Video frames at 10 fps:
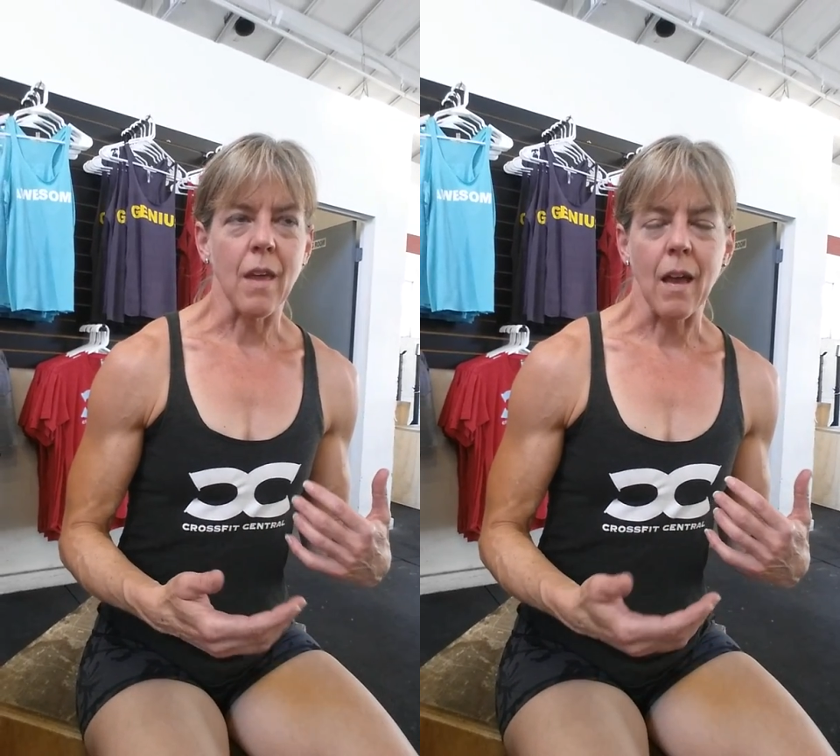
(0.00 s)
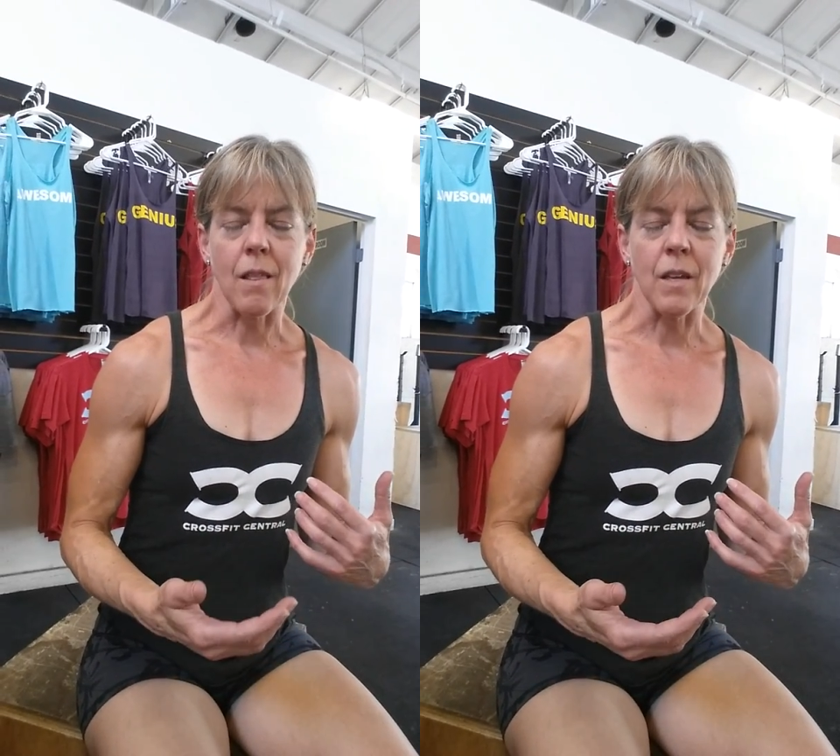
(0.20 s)

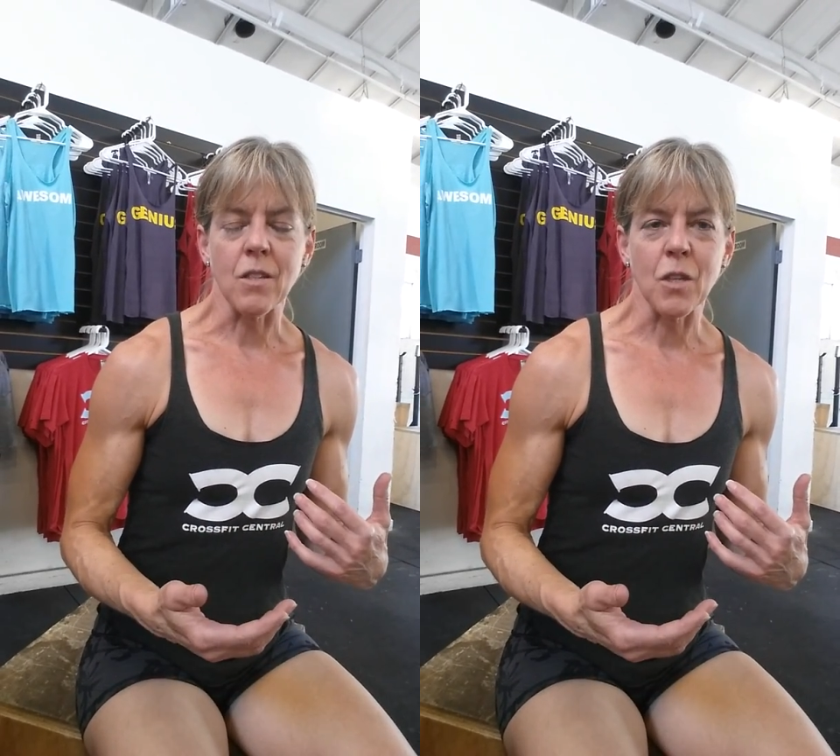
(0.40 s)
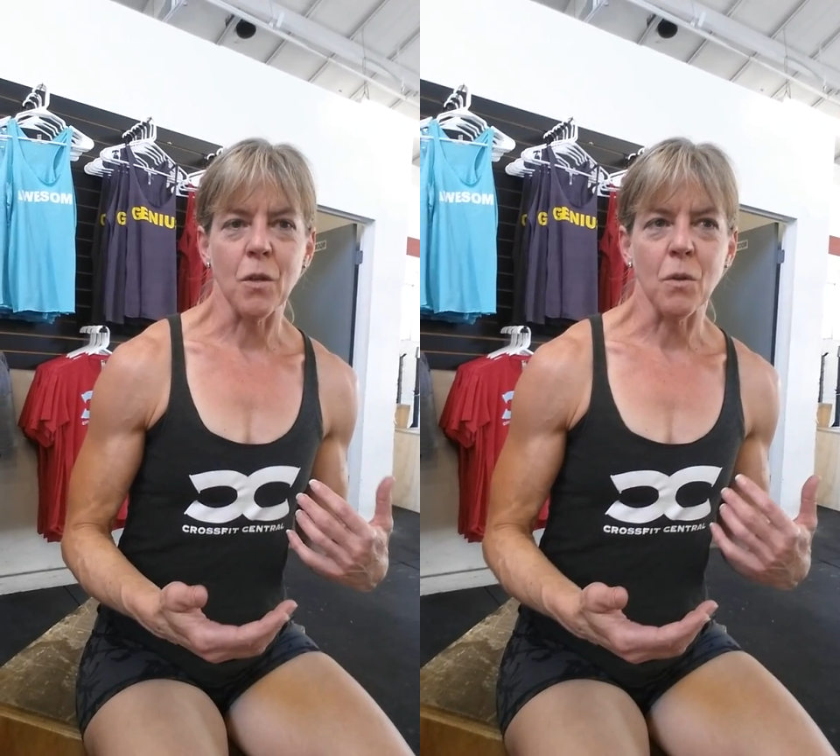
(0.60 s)

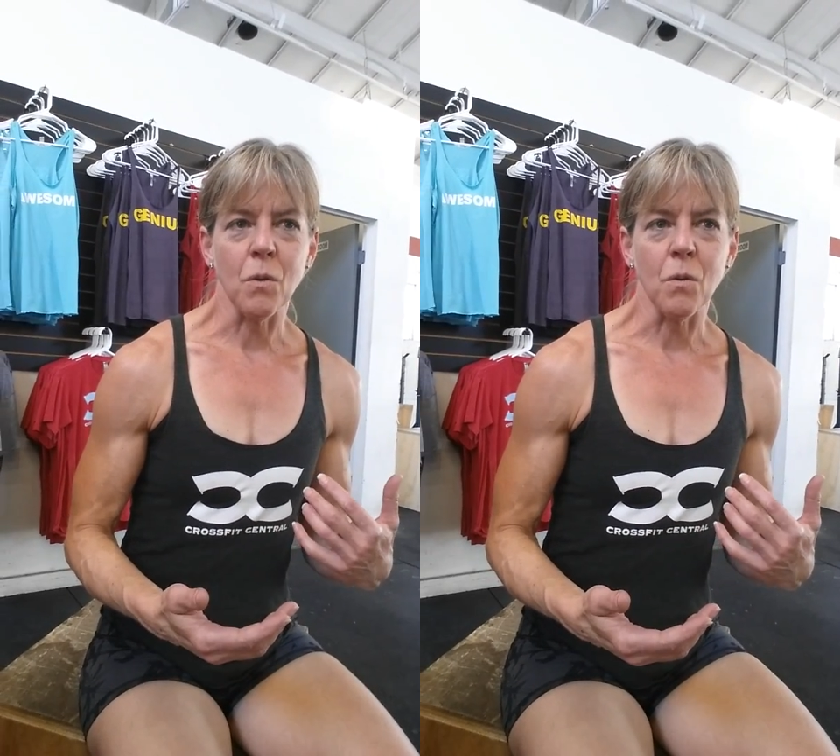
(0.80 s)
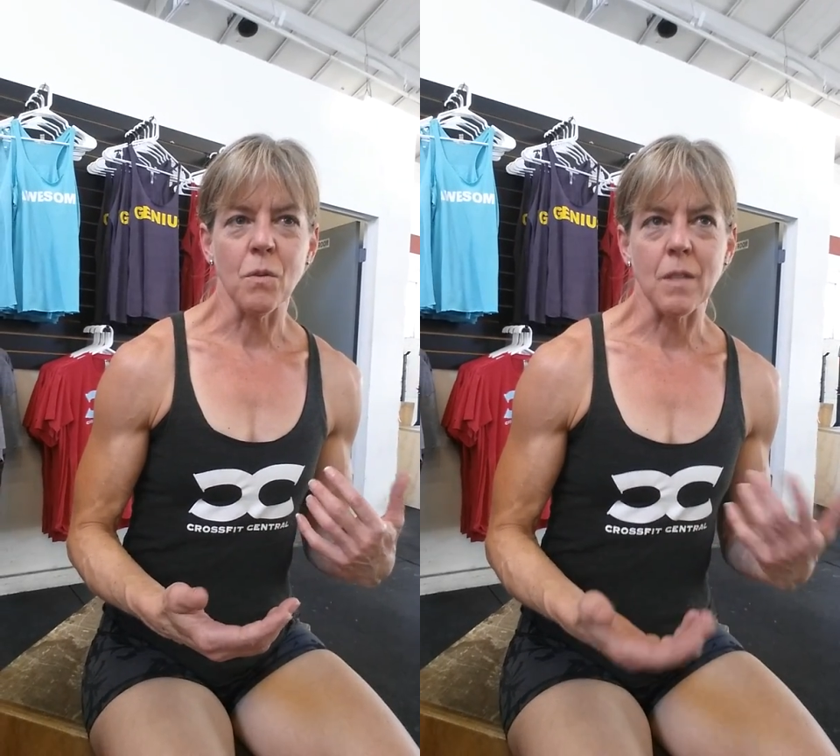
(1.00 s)
athletes
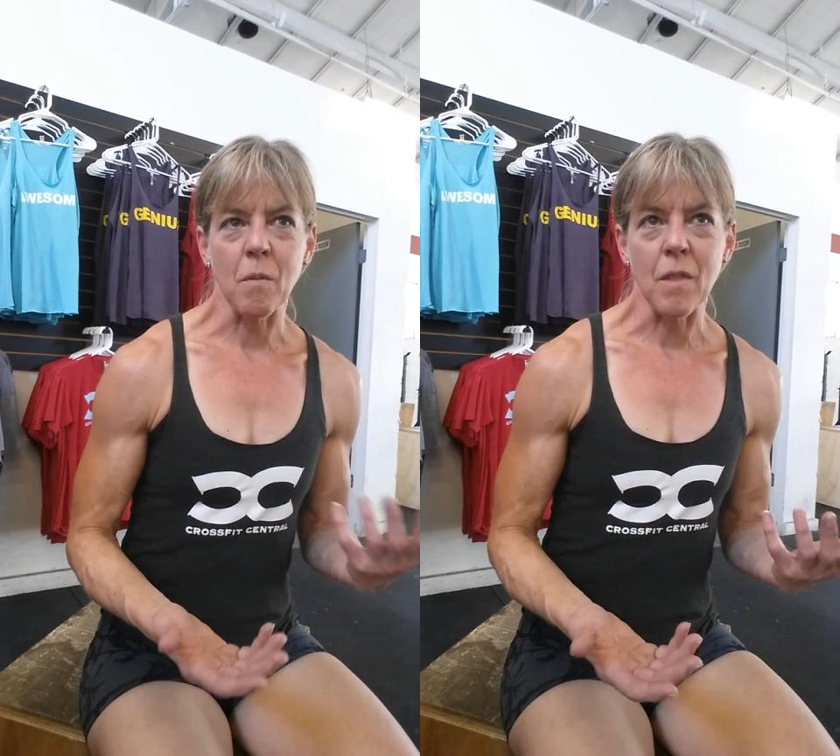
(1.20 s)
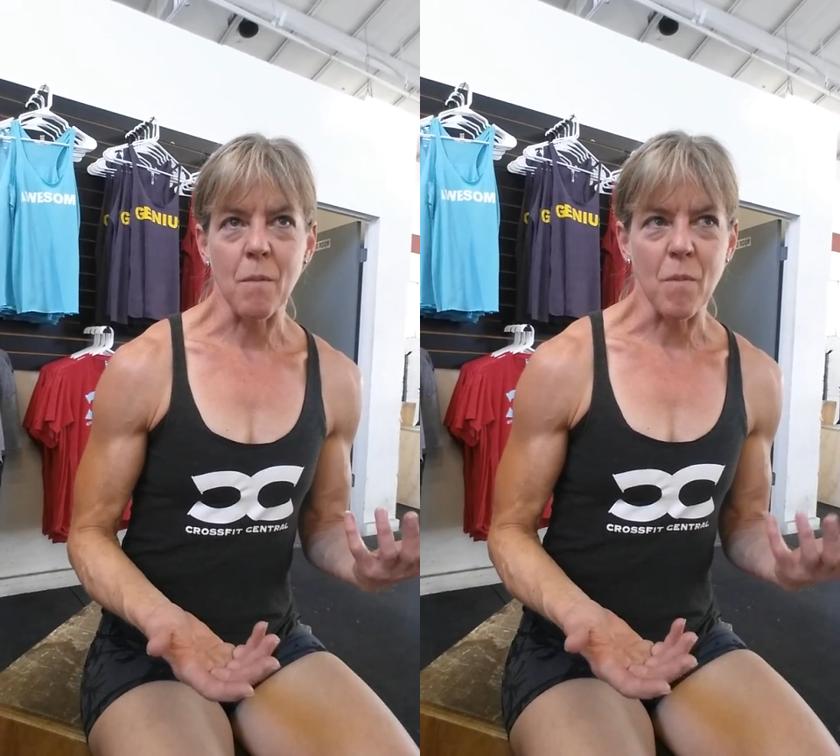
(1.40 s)

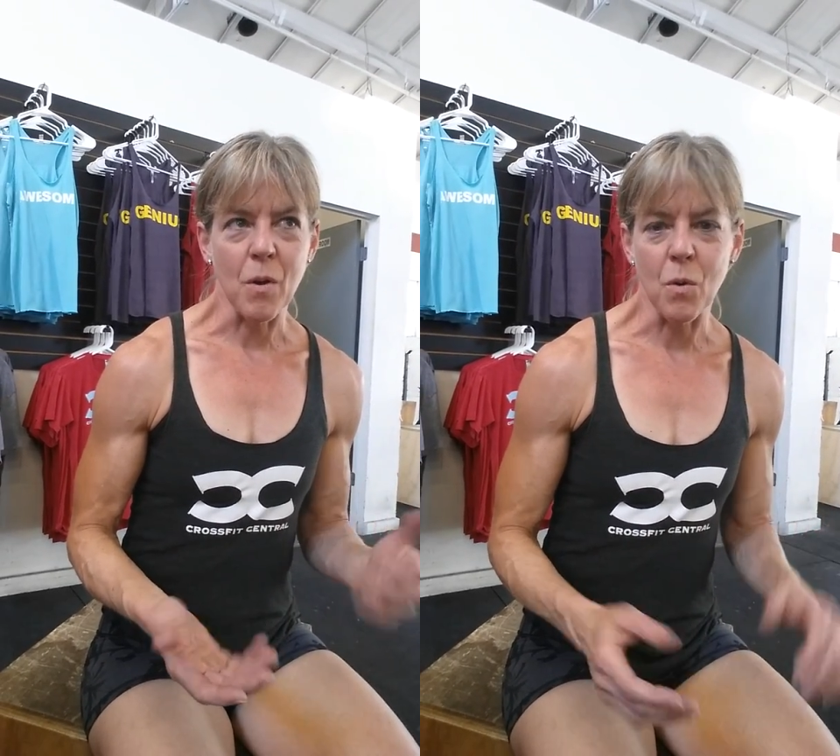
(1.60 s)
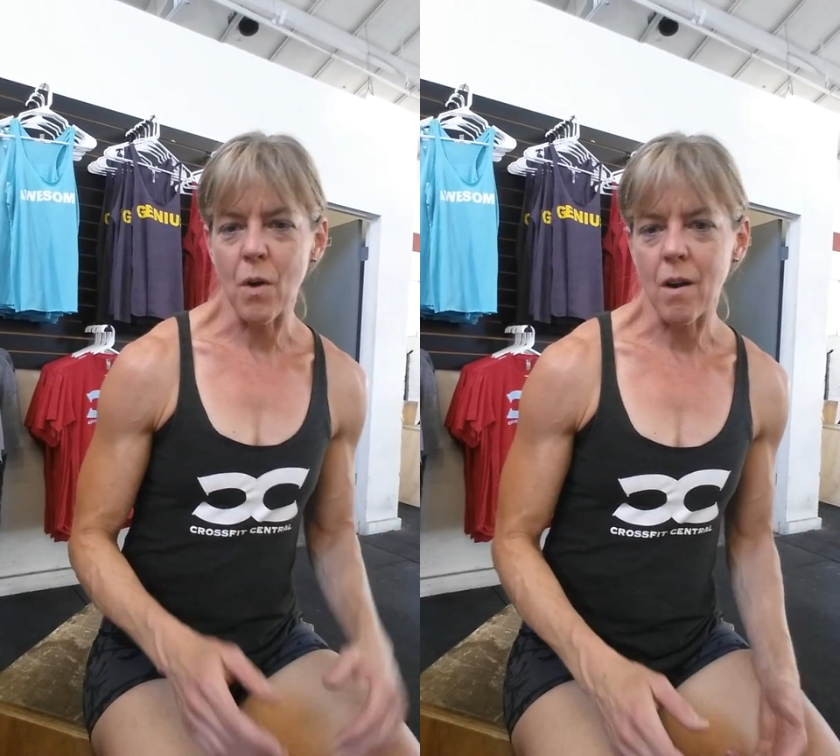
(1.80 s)
some of them
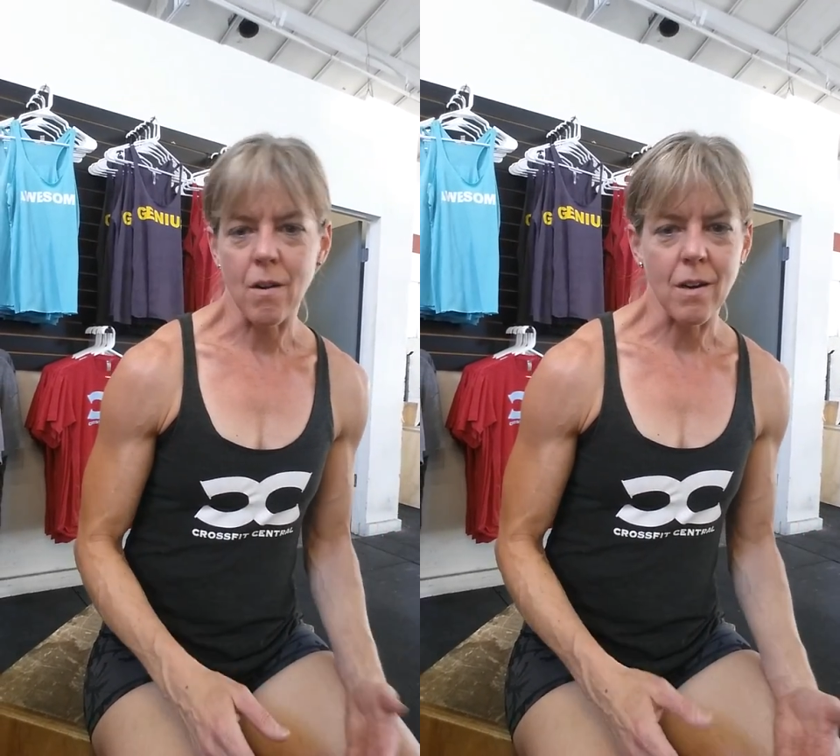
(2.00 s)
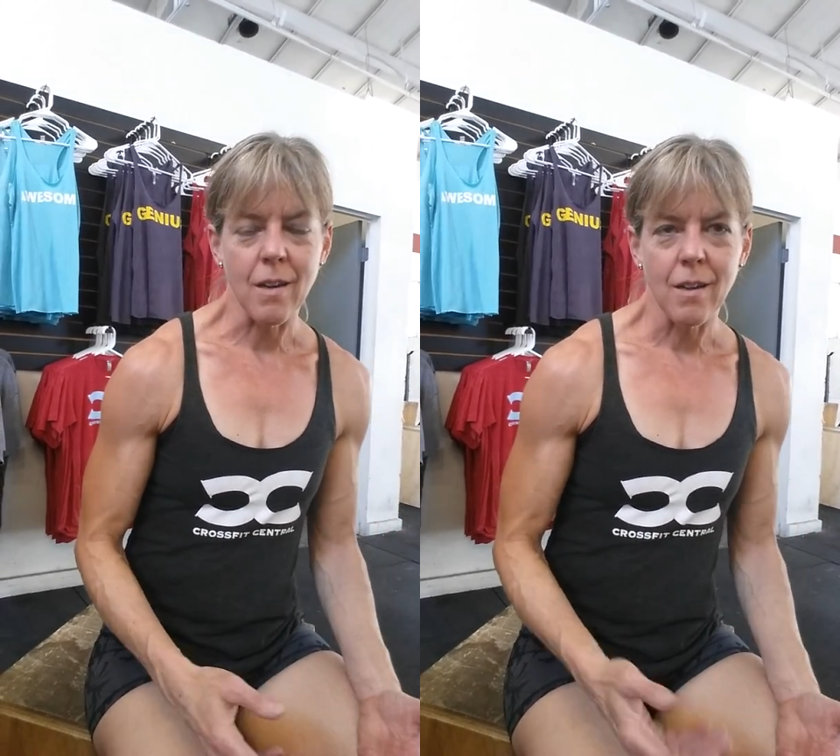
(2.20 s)
who
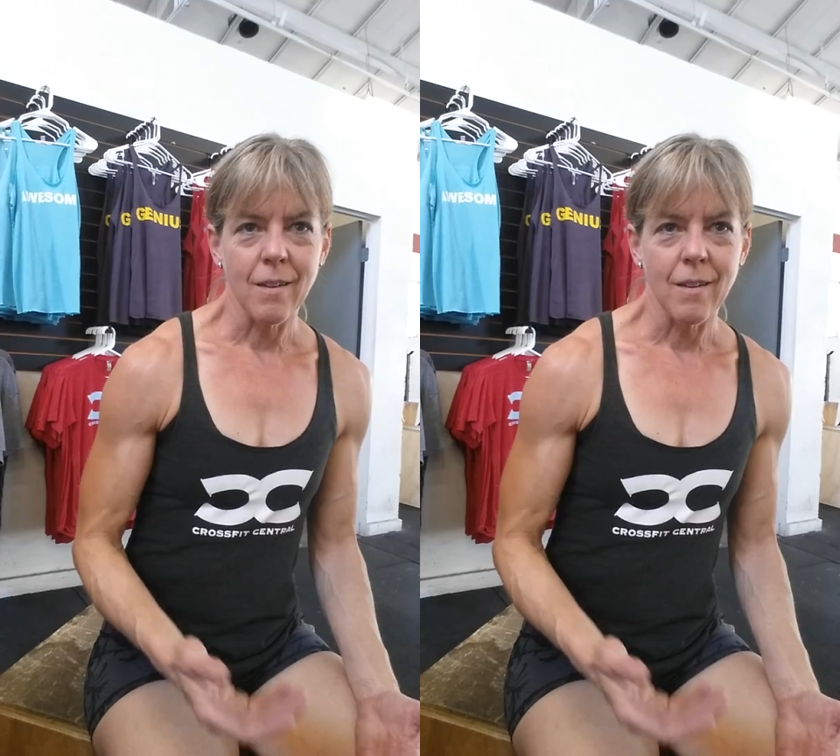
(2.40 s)
are